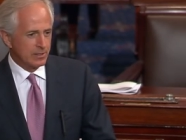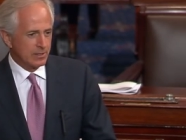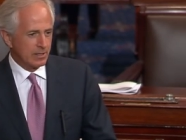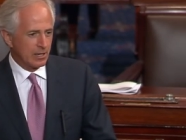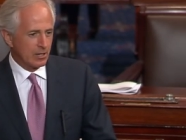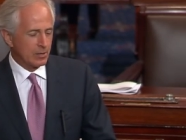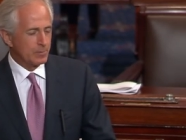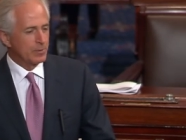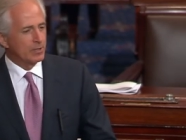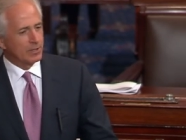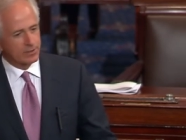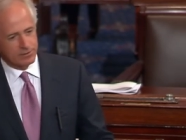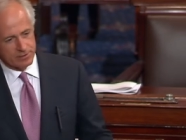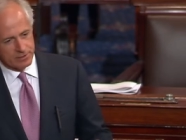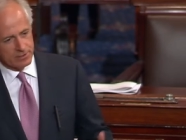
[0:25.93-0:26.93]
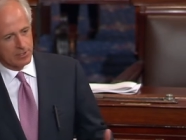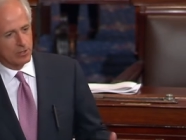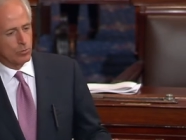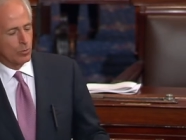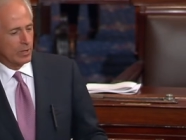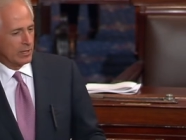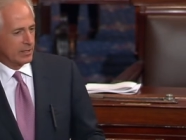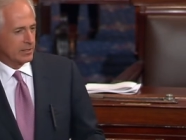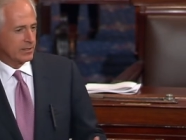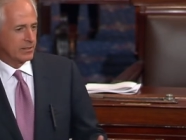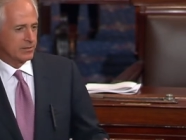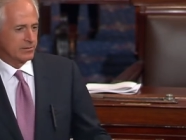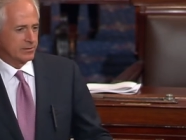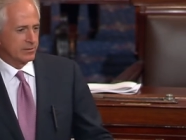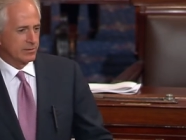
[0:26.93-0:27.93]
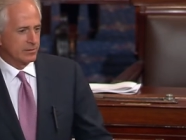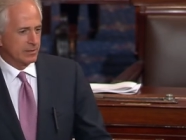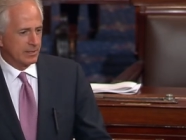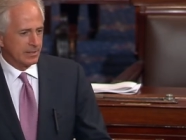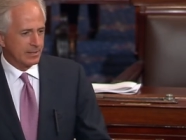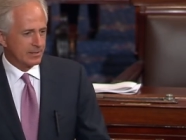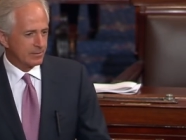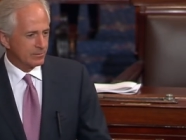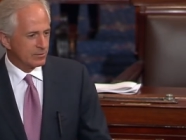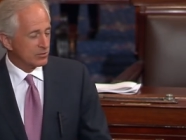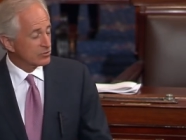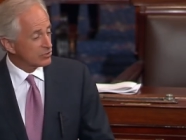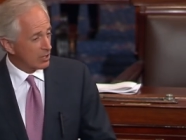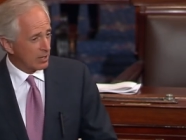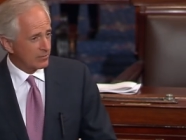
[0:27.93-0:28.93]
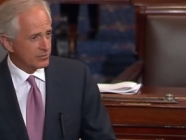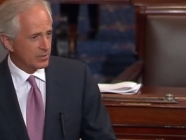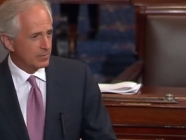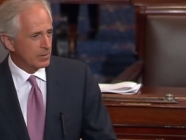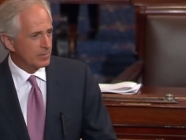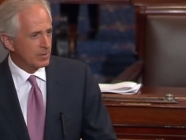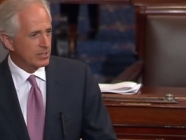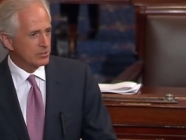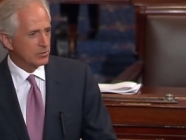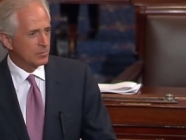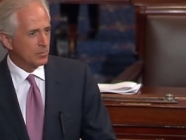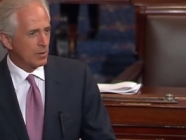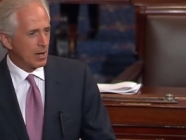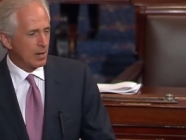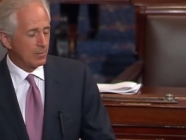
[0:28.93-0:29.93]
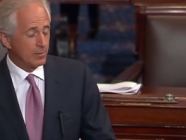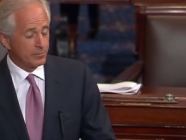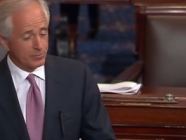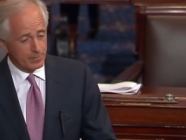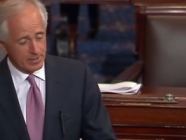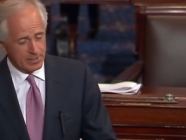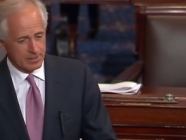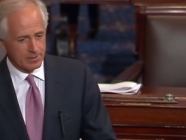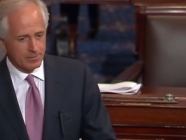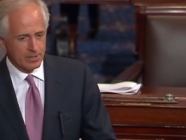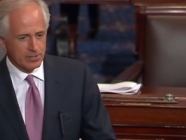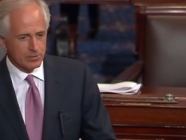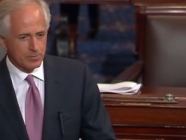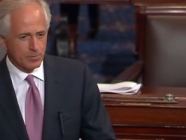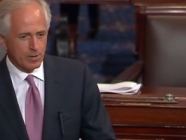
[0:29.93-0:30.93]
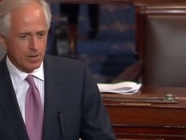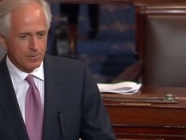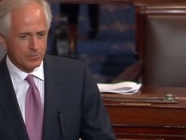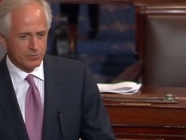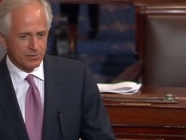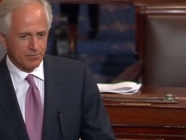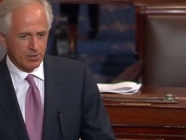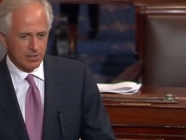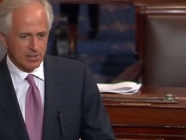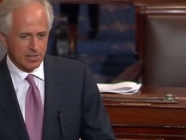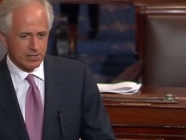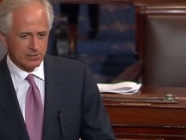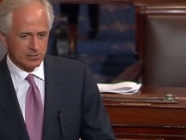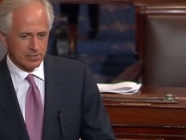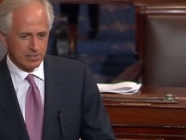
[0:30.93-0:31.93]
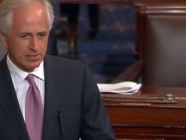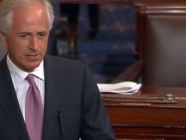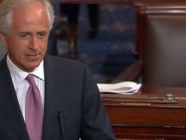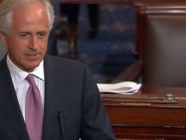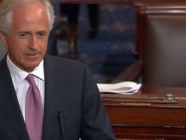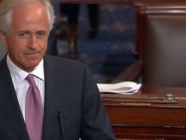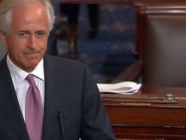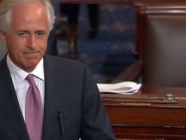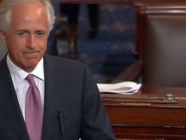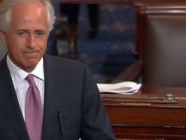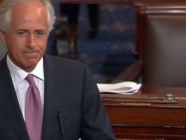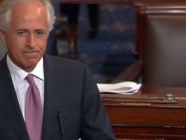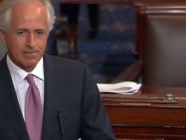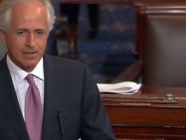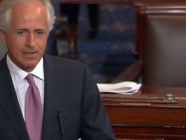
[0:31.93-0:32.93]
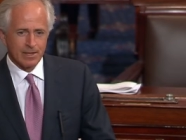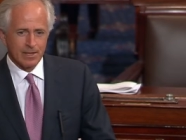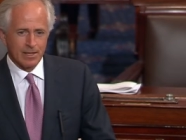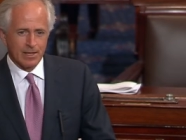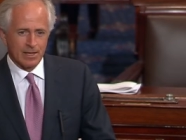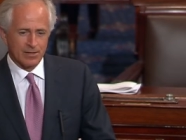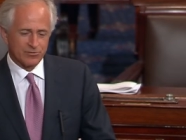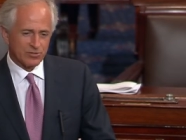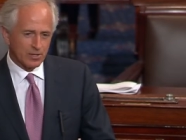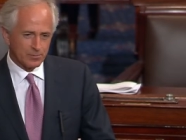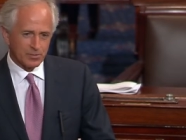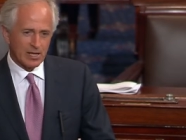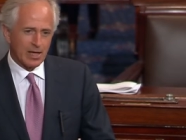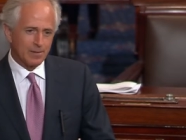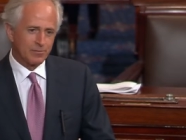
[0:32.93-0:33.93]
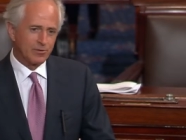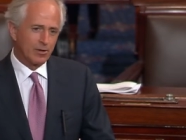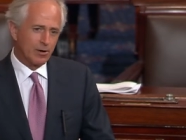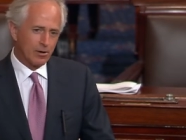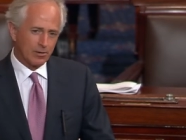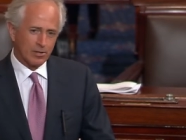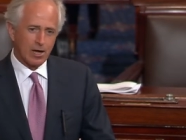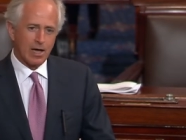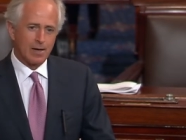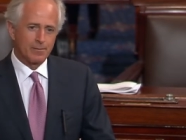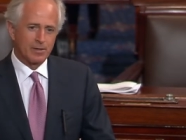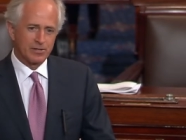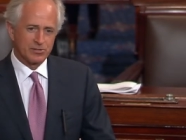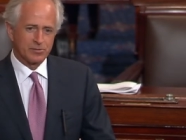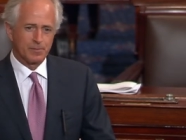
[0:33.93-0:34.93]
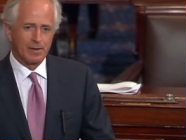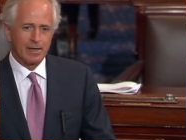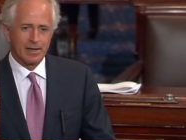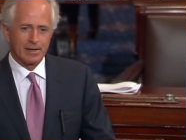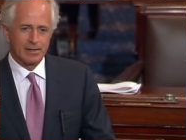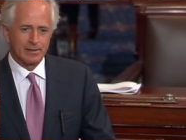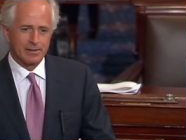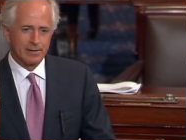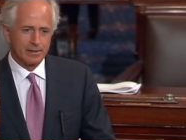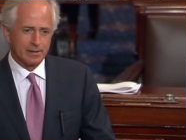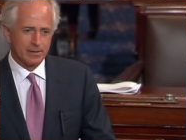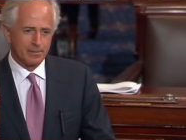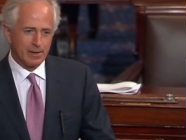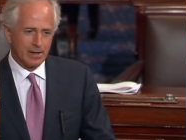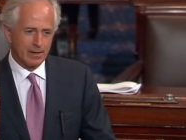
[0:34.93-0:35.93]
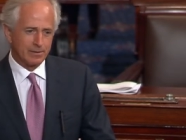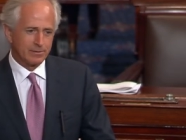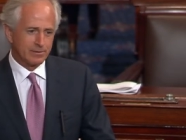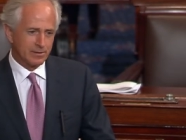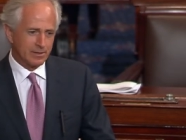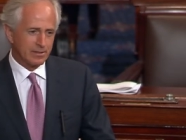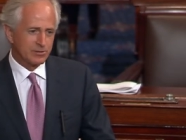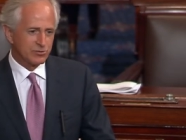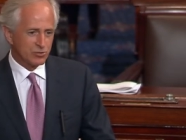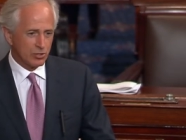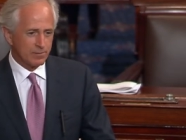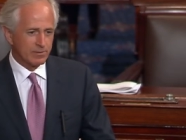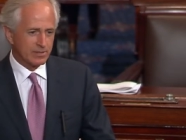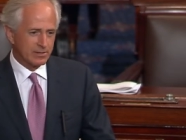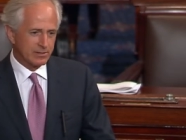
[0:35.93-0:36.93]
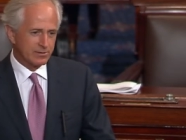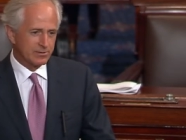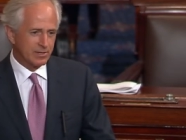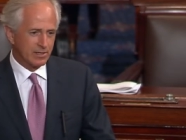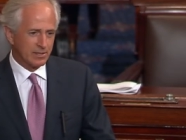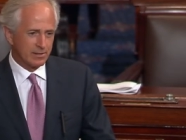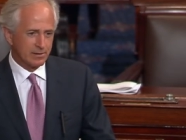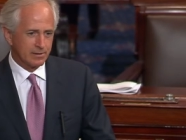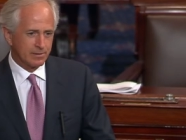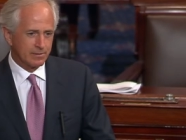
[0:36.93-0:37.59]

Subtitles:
our ability, our willingness to solve some of the major problems, many of the major problems of our nation today, and sometimes there are comments made about serving in the Senate,